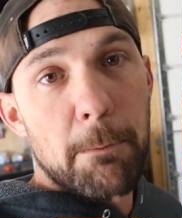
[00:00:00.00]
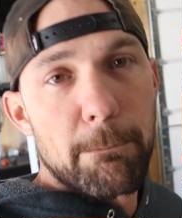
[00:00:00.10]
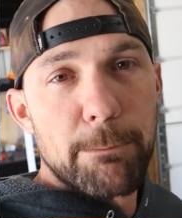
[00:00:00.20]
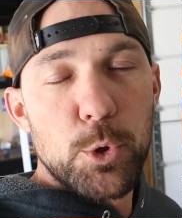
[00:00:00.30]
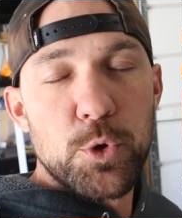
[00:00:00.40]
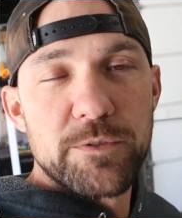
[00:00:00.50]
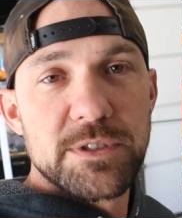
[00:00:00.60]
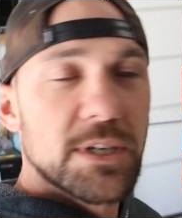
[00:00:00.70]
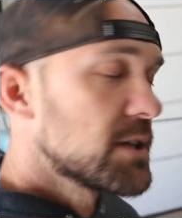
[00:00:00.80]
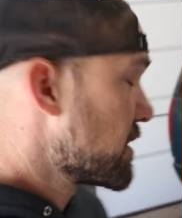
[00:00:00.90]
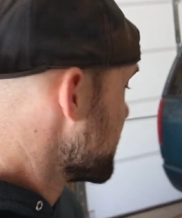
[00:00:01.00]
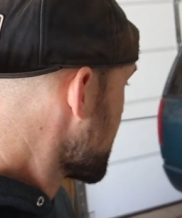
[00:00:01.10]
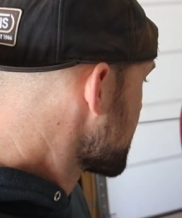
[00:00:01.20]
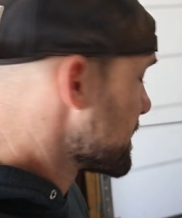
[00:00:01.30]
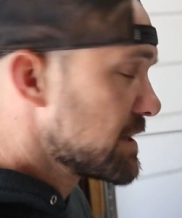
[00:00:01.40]
moves
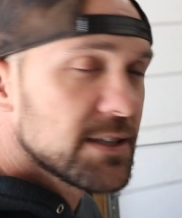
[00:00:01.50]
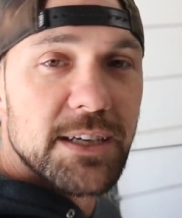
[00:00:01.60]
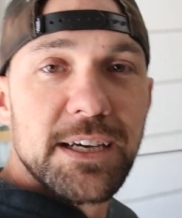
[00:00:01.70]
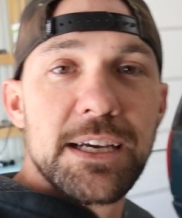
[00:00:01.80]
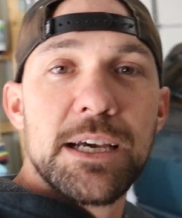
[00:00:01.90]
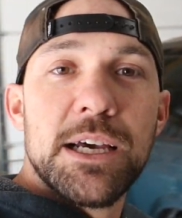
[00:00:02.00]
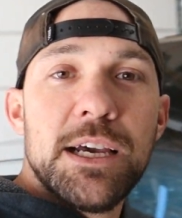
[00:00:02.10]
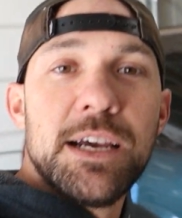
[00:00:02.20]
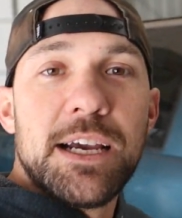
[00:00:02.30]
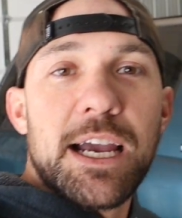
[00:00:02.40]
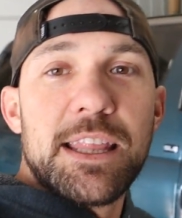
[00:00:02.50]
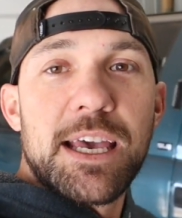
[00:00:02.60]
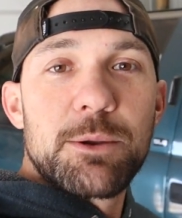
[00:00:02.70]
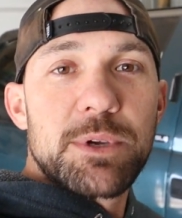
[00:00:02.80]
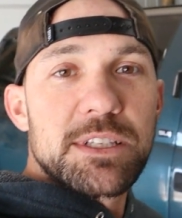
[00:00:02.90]
correctly. And
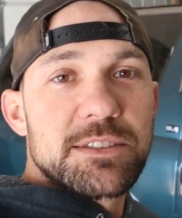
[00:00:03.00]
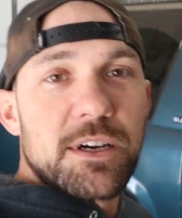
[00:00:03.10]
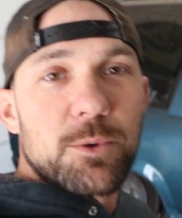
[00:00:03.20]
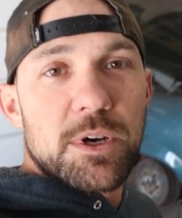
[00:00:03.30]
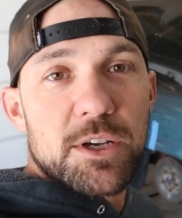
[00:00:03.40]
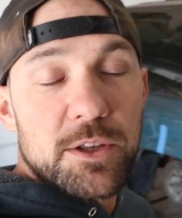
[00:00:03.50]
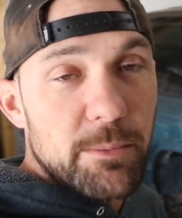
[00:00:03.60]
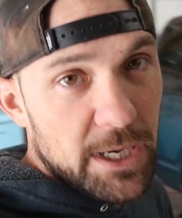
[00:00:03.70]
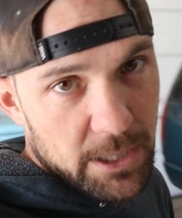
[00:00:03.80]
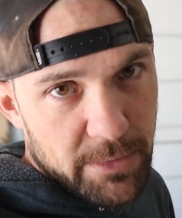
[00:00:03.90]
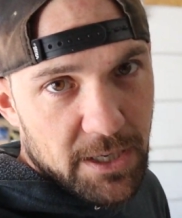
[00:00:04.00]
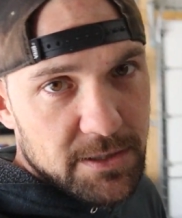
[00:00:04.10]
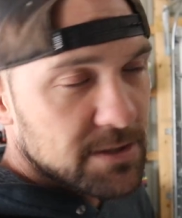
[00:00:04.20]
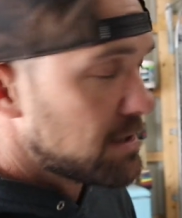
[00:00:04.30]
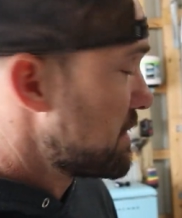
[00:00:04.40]
then we can start working on the bag
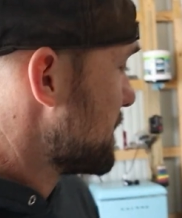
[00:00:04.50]
mounts.